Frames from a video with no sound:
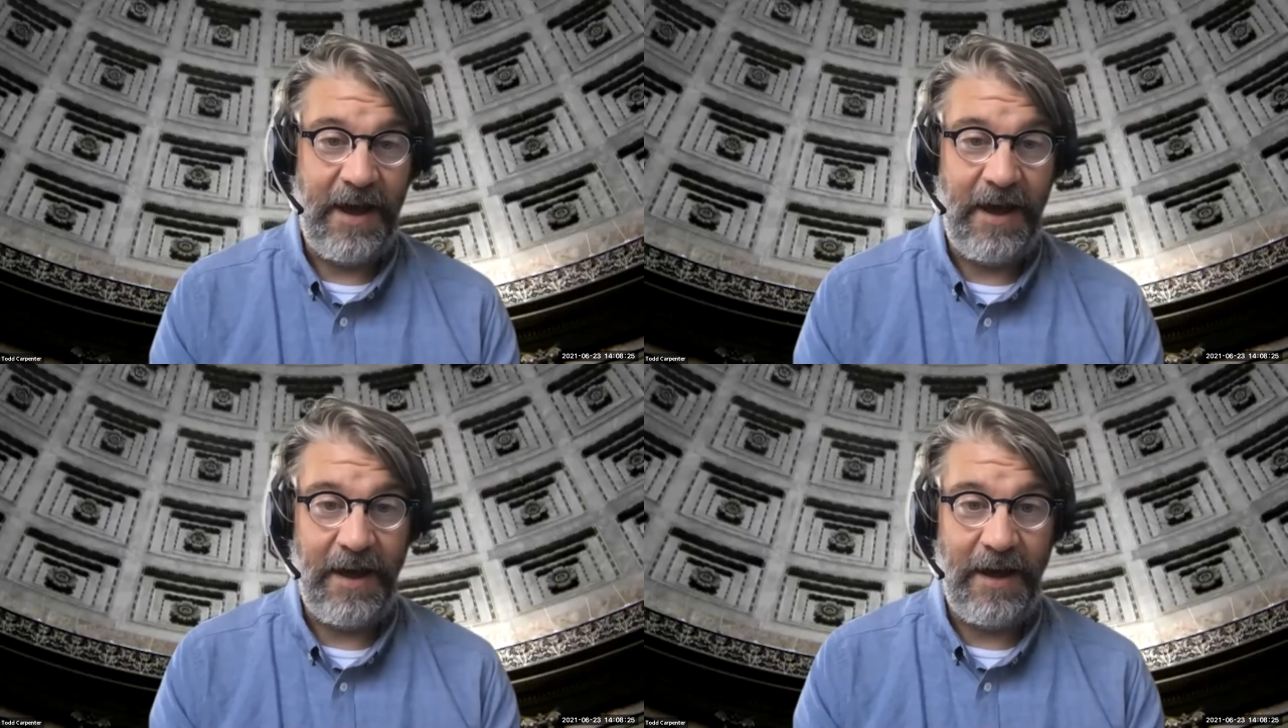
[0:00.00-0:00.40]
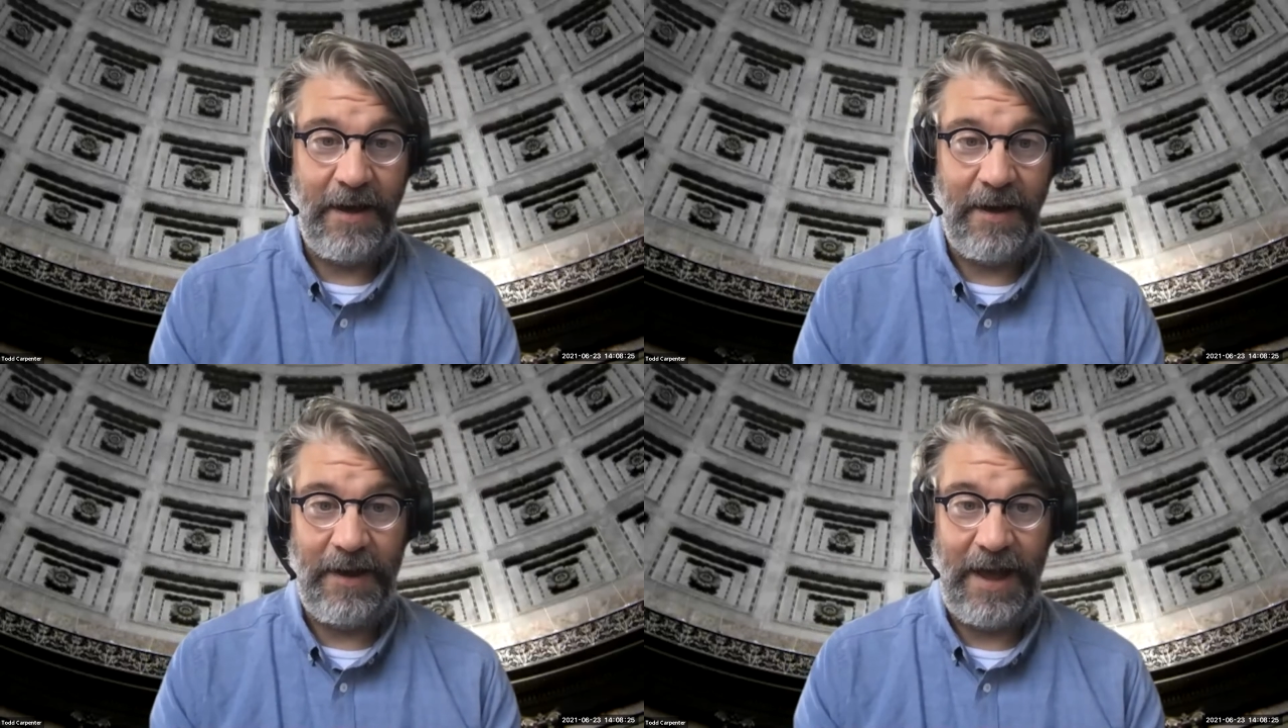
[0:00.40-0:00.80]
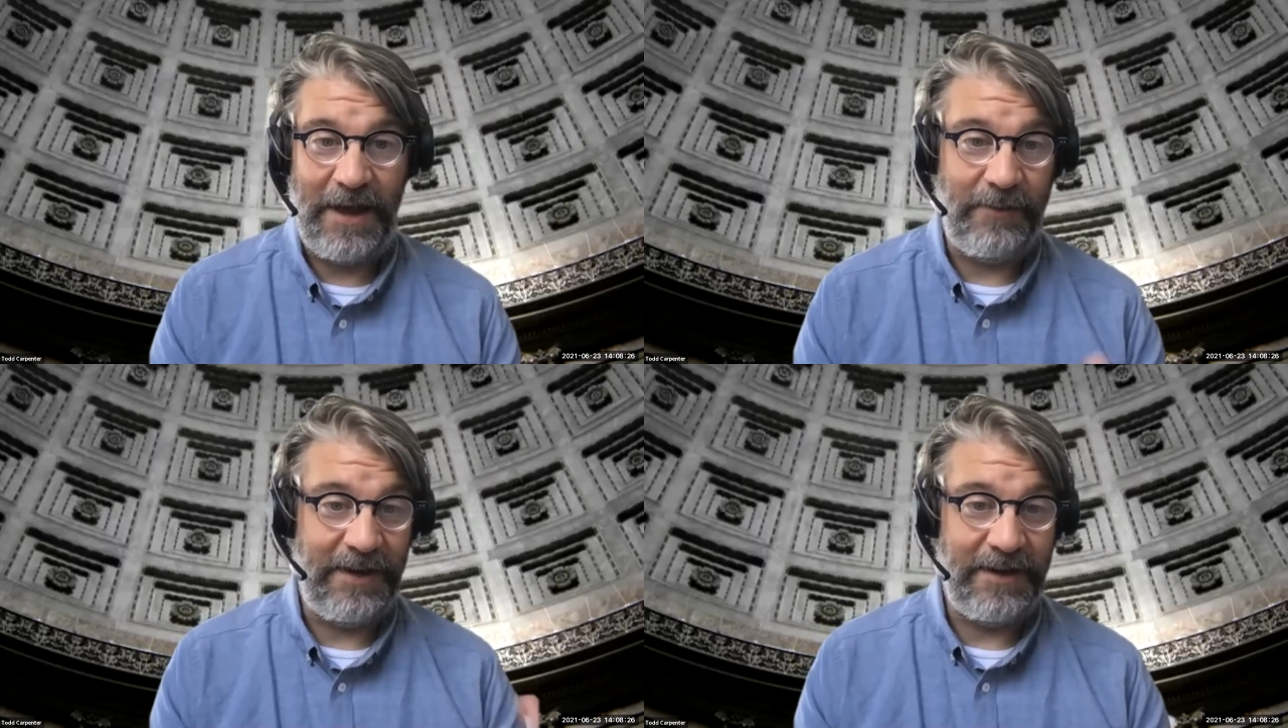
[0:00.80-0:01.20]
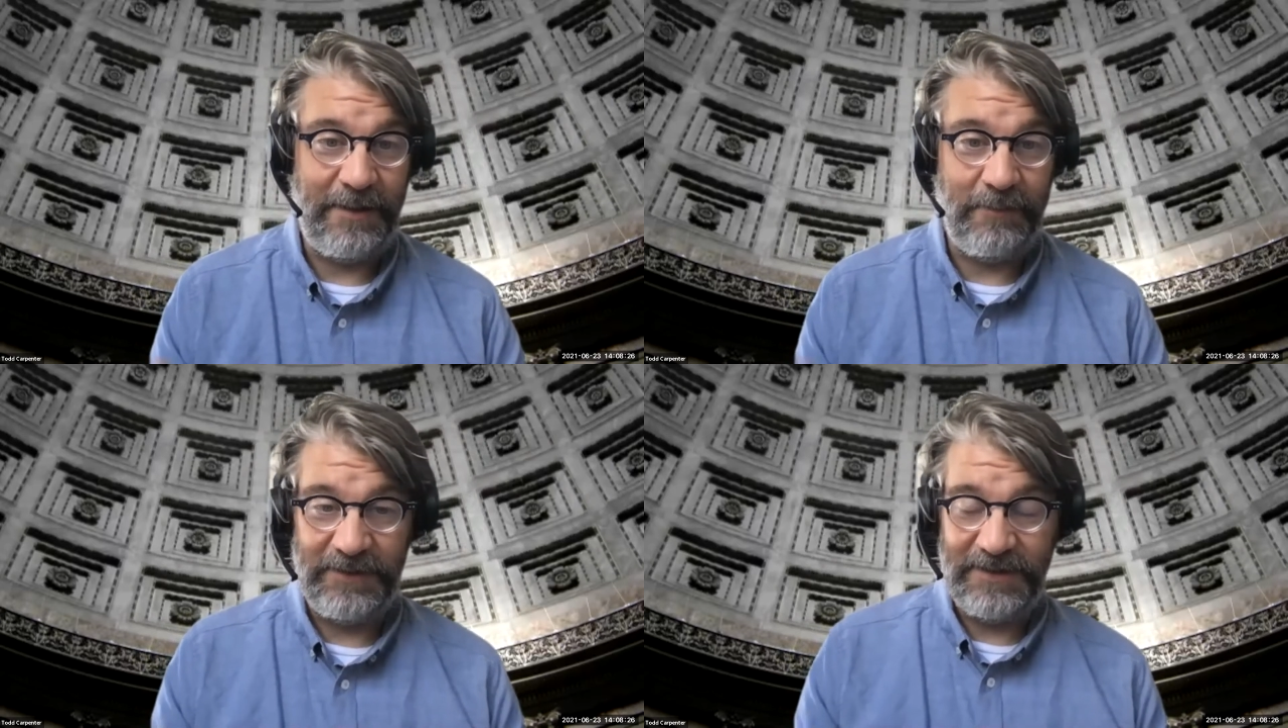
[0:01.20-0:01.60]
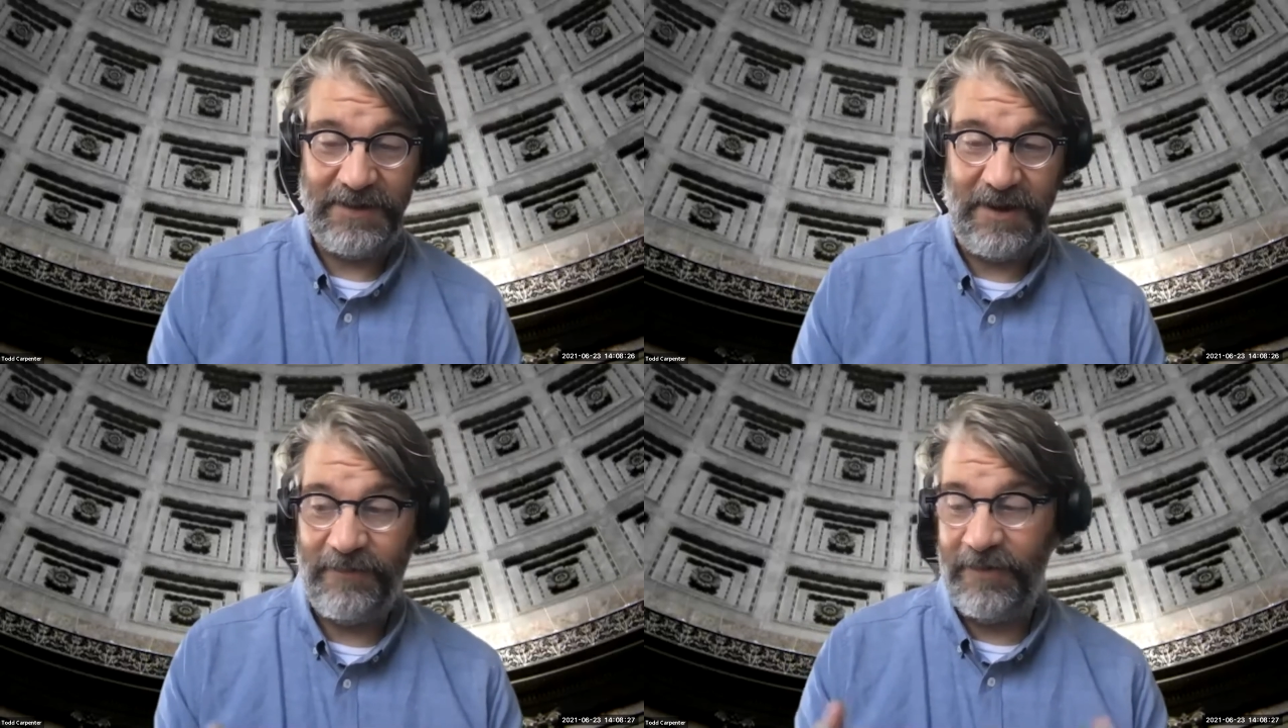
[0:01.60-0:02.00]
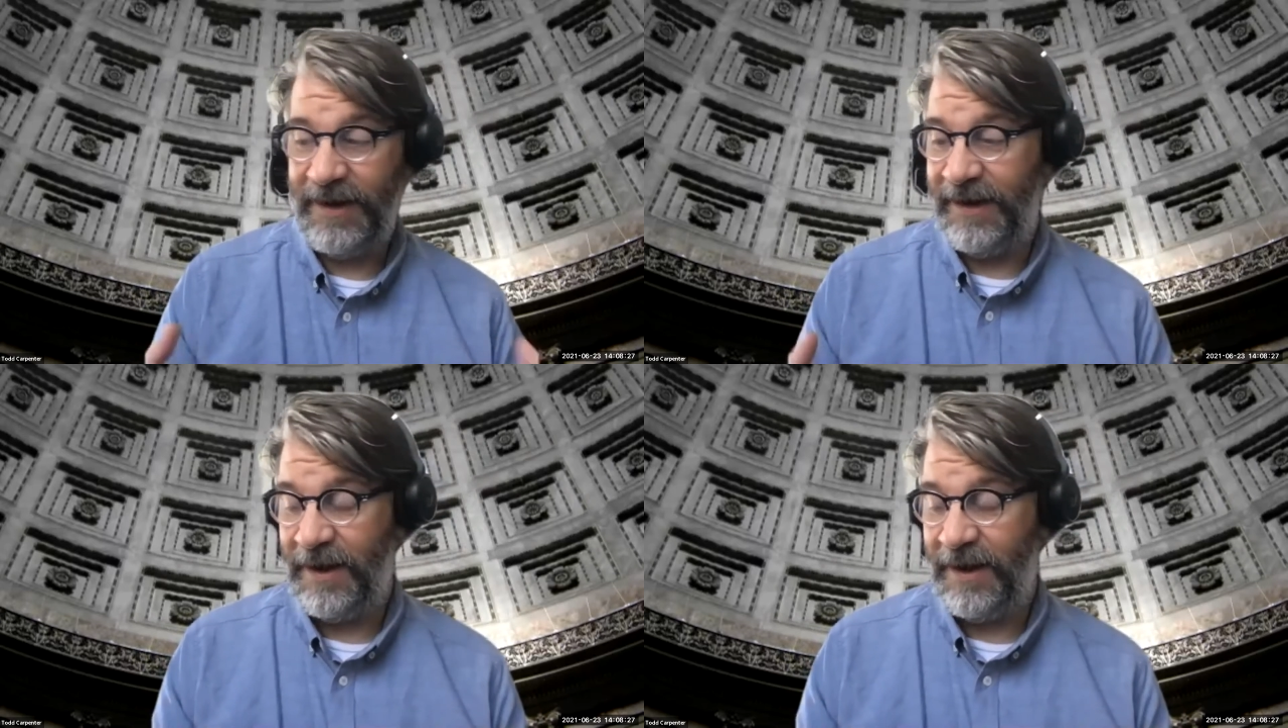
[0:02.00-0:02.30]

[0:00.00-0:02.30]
How do we enable discovery